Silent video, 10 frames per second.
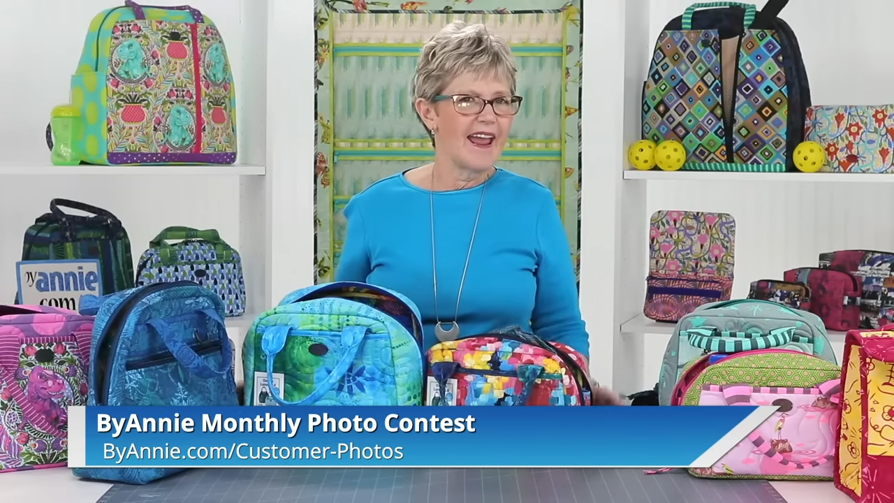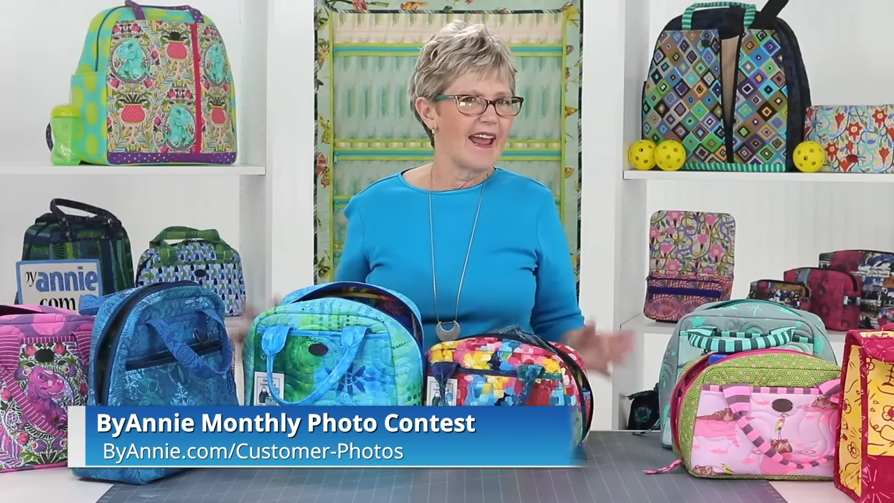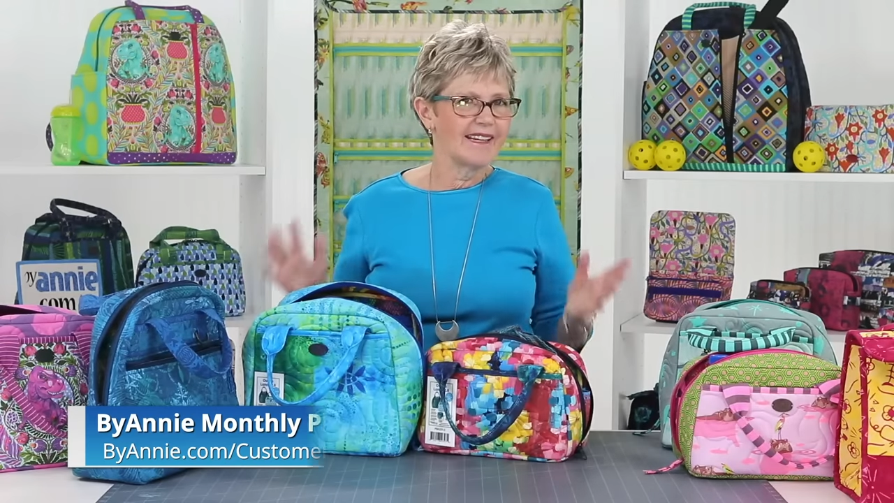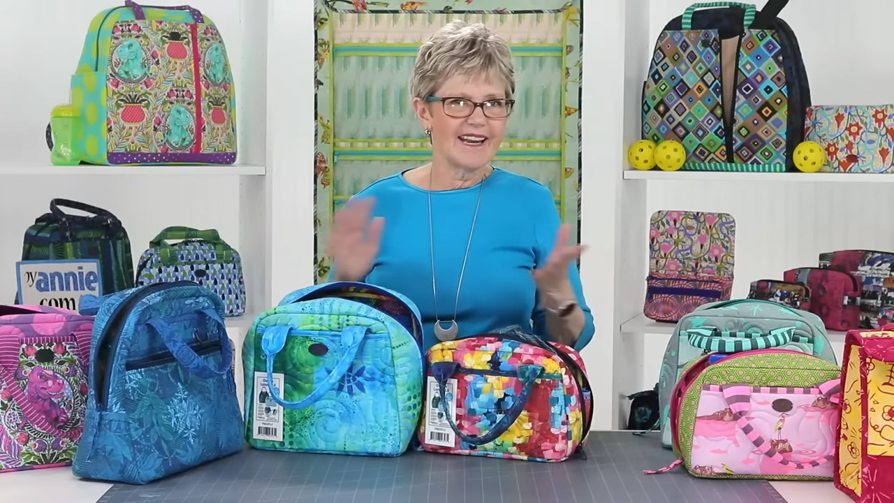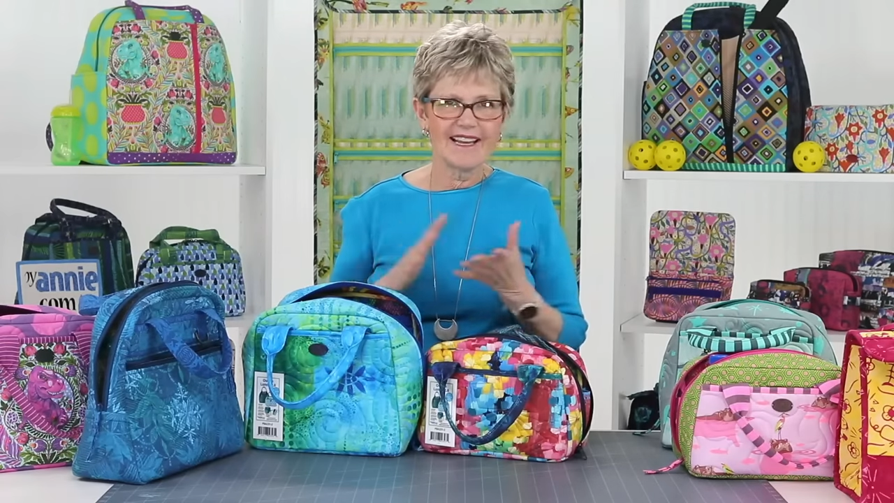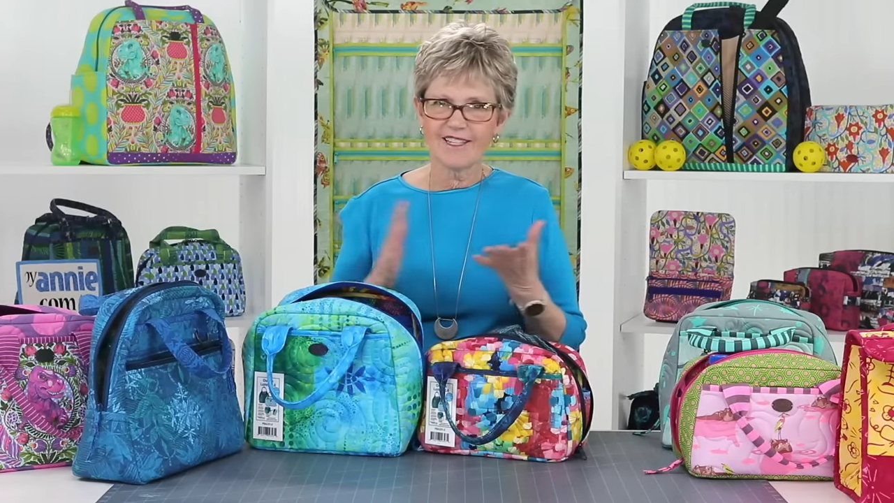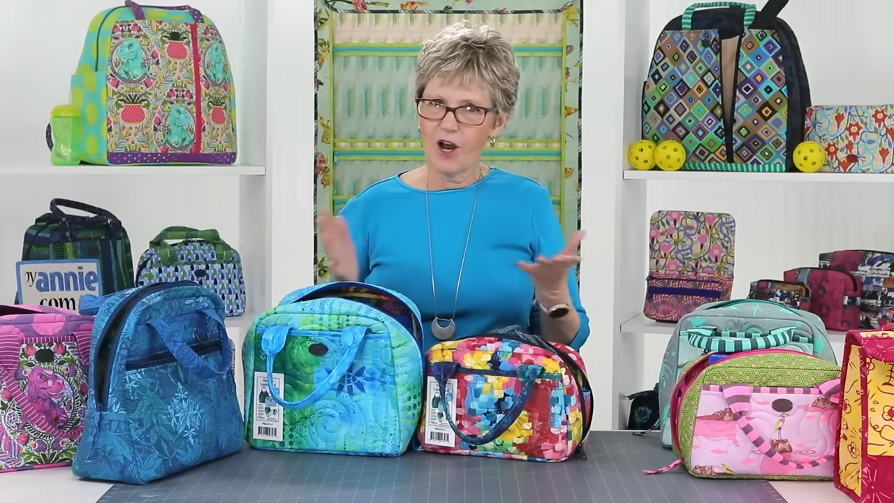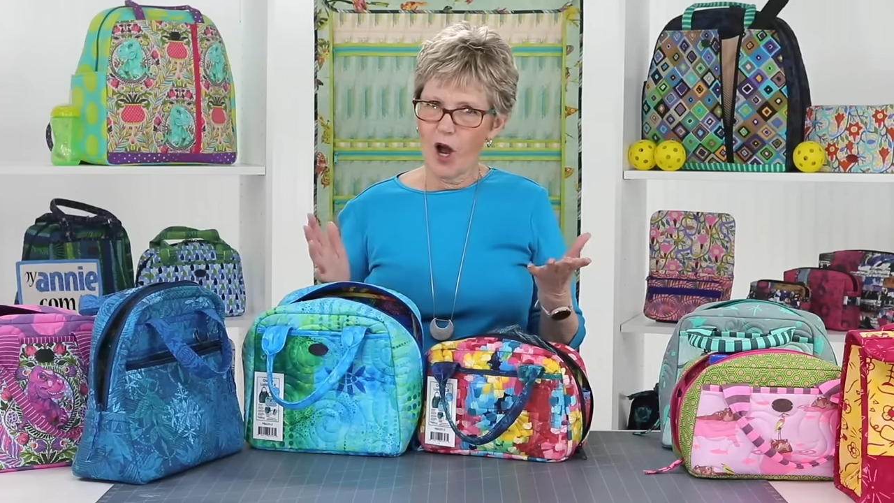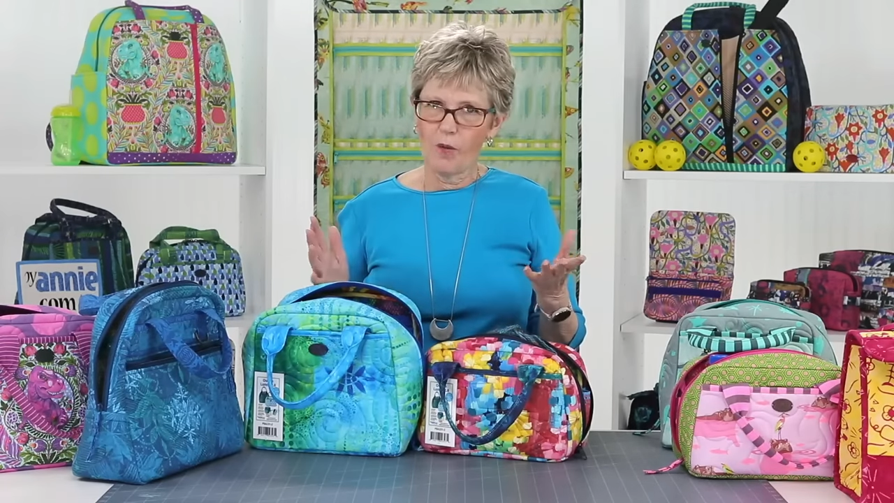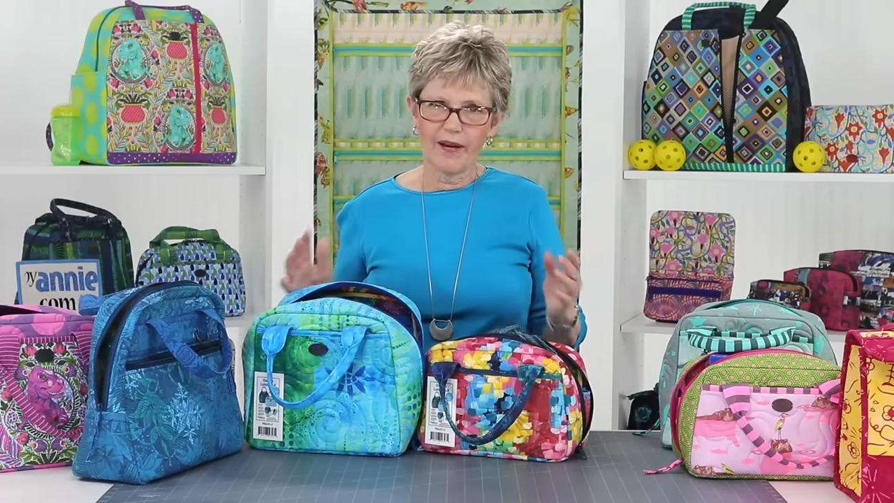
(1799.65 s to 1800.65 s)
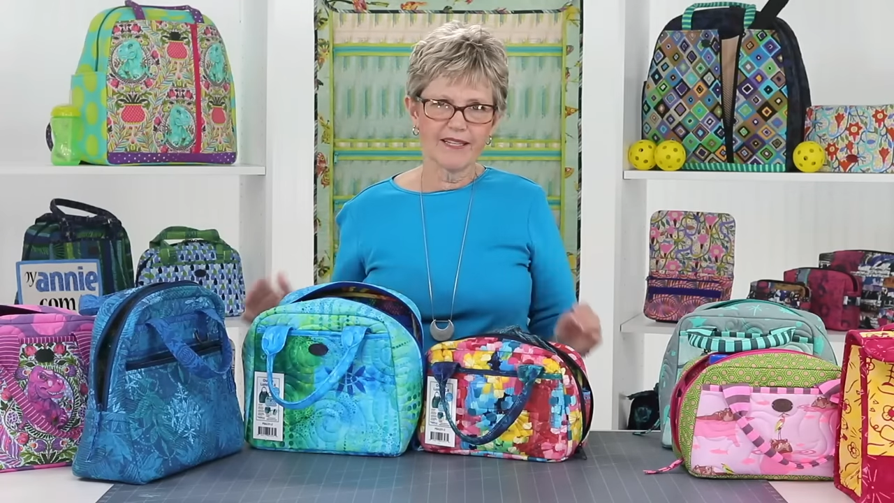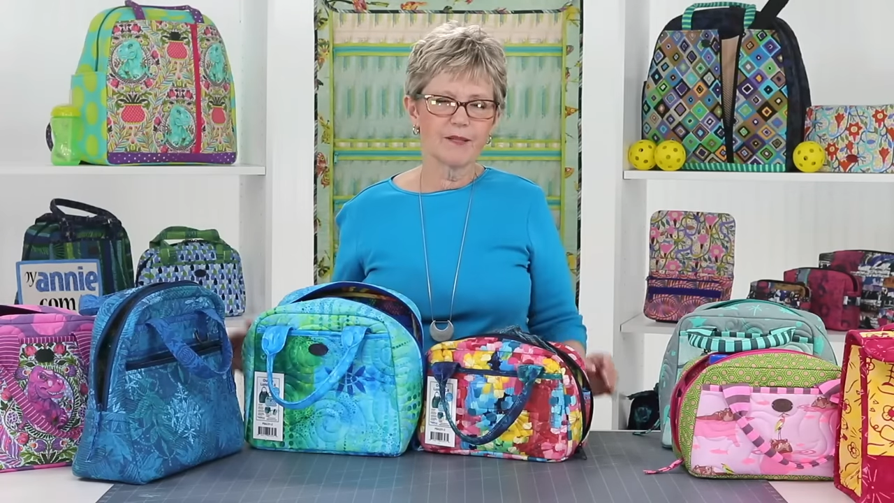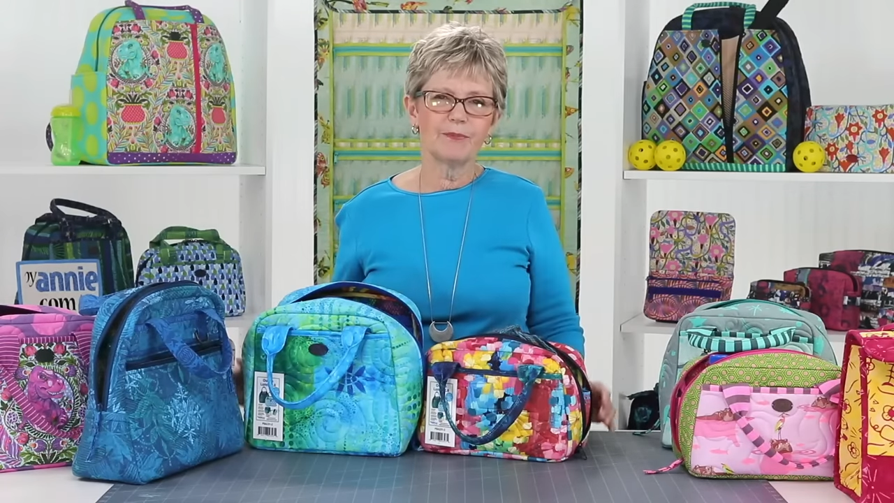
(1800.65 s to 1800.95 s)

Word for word: And as always,